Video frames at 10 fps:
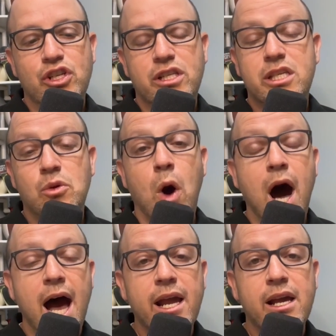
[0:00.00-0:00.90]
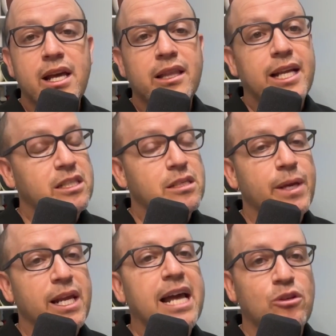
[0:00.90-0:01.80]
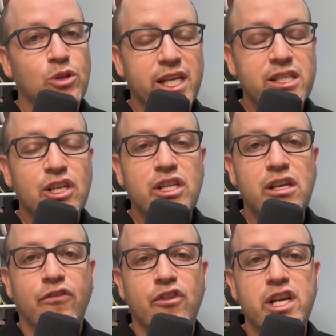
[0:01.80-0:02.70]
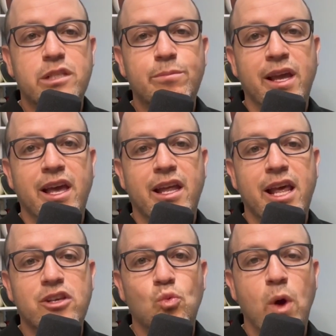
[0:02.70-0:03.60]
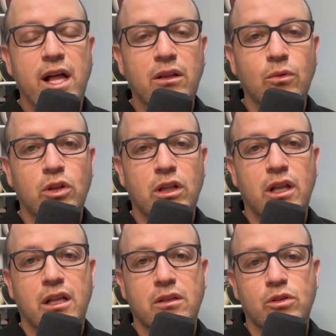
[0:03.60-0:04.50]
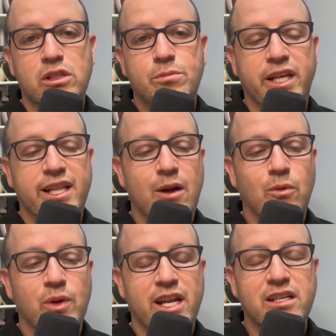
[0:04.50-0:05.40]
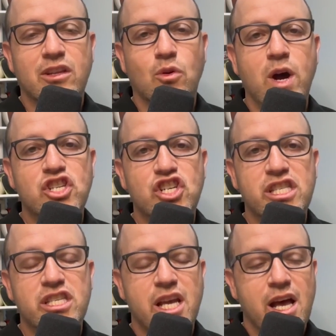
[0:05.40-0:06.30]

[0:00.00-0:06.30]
You could see why. That doesn't mean I do think it's a good deal for ESPN as well. We'll explain that when we get into the questions.